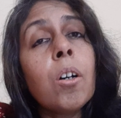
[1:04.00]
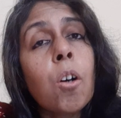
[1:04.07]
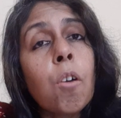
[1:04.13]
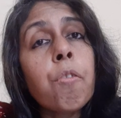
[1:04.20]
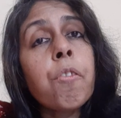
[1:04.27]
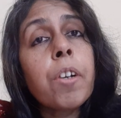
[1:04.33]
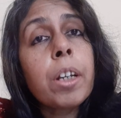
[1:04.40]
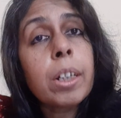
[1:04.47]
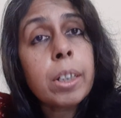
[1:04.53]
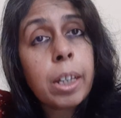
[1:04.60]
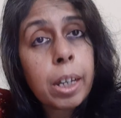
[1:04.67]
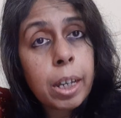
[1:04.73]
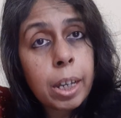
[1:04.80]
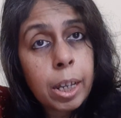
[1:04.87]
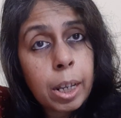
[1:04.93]
offering
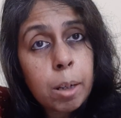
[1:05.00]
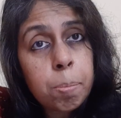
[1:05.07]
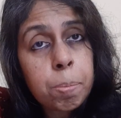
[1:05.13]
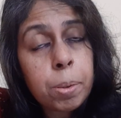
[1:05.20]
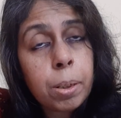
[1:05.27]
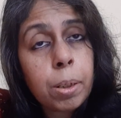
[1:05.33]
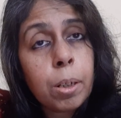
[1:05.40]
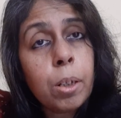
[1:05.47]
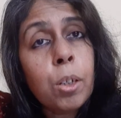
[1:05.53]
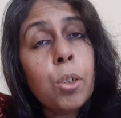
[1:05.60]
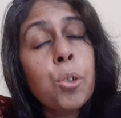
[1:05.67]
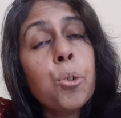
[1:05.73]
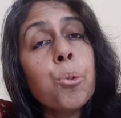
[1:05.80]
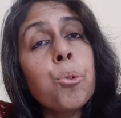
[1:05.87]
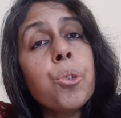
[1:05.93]
their help
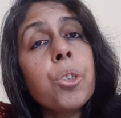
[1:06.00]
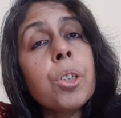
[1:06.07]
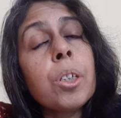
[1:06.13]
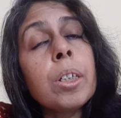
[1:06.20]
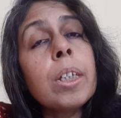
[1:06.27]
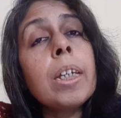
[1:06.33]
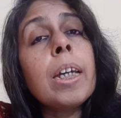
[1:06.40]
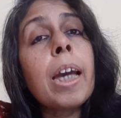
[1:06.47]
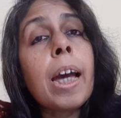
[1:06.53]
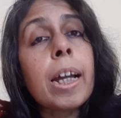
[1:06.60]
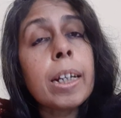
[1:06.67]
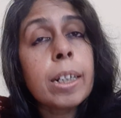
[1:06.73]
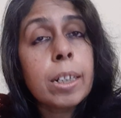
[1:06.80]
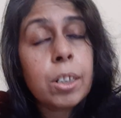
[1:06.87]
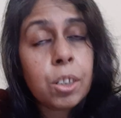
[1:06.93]
to Turkey
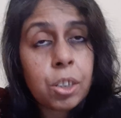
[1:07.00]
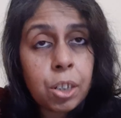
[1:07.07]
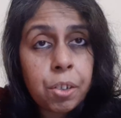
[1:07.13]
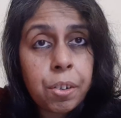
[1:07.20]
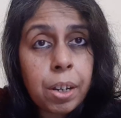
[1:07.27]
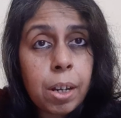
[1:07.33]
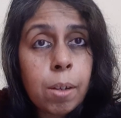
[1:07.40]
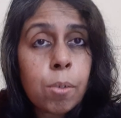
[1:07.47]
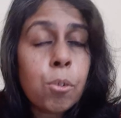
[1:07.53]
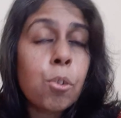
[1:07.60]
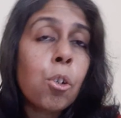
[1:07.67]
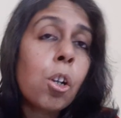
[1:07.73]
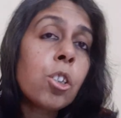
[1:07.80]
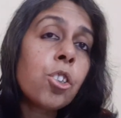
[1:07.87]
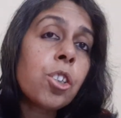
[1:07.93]
and Syria,
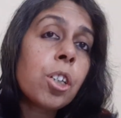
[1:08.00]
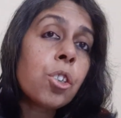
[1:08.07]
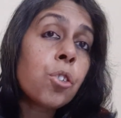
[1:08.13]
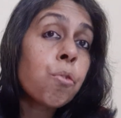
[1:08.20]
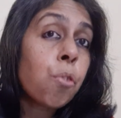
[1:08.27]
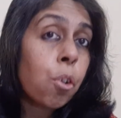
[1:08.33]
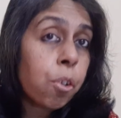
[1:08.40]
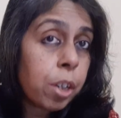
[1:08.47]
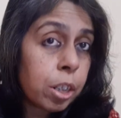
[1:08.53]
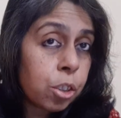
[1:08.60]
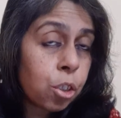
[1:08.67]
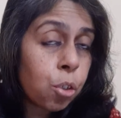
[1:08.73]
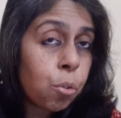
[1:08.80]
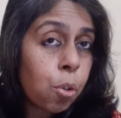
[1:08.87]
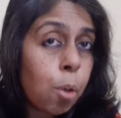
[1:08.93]
not just for
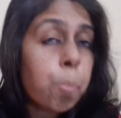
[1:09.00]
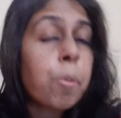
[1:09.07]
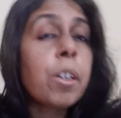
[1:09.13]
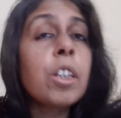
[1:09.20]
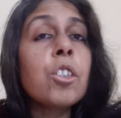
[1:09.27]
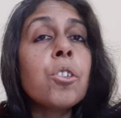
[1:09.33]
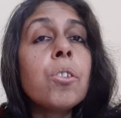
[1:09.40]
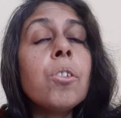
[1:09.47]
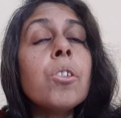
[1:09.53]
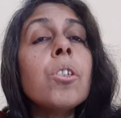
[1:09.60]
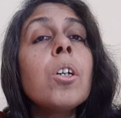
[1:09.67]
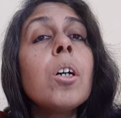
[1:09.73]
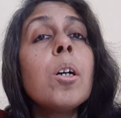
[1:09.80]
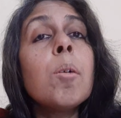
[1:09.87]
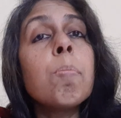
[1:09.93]
rescue
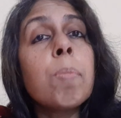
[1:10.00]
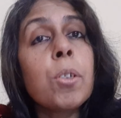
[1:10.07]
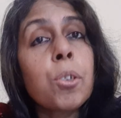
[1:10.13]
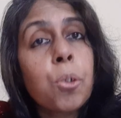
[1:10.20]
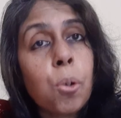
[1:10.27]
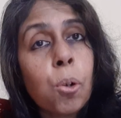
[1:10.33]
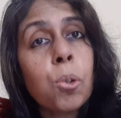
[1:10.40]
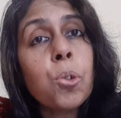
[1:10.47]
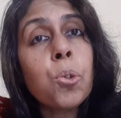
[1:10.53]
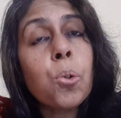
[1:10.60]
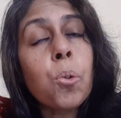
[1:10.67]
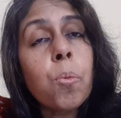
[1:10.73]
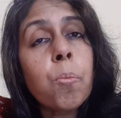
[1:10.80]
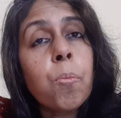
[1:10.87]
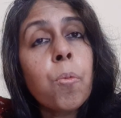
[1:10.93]
operations but
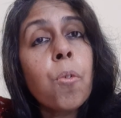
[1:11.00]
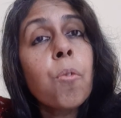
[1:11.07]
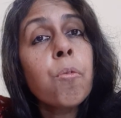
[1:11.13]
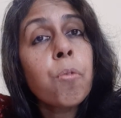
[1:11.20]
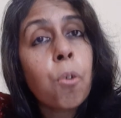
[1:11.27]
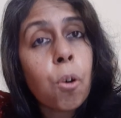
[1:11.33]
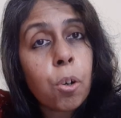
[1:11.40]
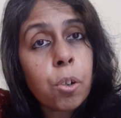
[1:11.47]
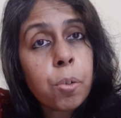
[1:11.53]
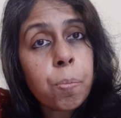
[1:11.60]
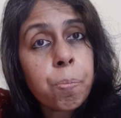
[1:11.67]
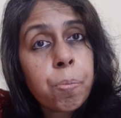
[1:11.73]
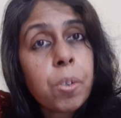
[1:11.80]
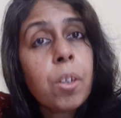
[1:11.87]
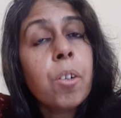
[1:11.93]
also for
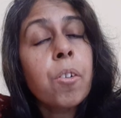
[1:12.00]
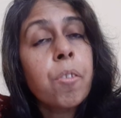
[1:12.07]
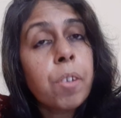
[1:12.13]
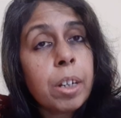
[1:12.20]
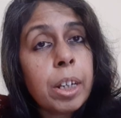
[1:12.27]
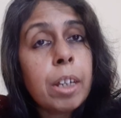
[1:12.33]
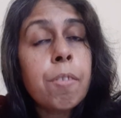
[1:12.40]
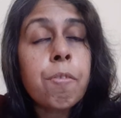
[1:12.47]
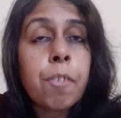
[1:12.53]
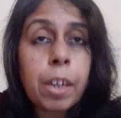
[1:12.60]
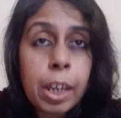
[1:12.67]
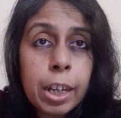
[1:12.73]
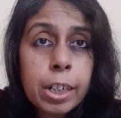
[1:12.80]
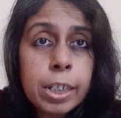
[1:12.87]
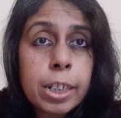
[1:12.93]
relief
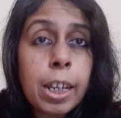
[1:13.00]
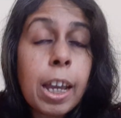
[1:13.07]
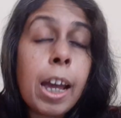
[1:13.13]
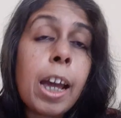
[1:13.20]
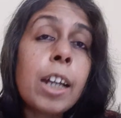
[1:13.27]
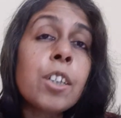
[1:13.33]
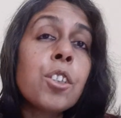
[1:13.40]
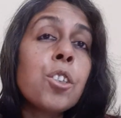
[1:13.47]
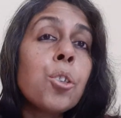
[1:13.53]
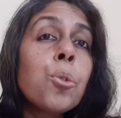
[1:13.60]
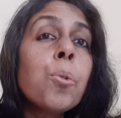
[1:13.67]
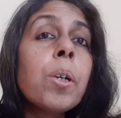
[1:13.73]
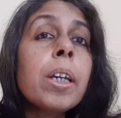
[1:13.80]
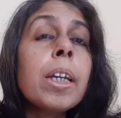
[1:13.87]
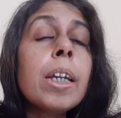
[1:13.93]
aid, and
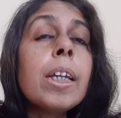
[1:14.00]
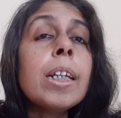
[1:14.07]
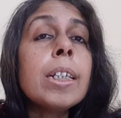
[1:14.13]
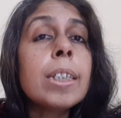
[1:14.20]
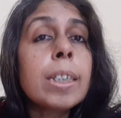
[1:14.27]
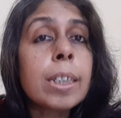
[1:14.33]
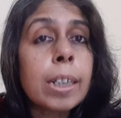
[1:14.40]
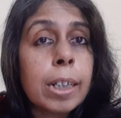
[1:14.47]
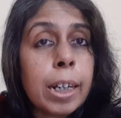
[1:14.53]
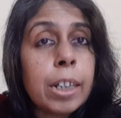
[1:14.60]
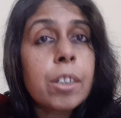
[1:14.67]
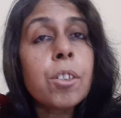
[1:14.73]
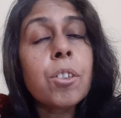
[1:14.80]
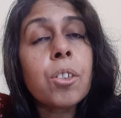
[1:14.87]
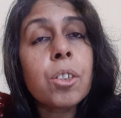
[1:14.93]
UAE is the
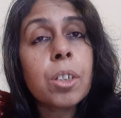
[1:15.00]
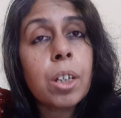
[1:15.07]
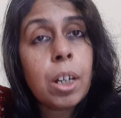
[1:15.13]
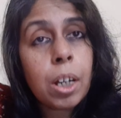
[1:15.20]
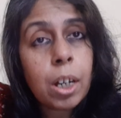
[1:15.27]
latest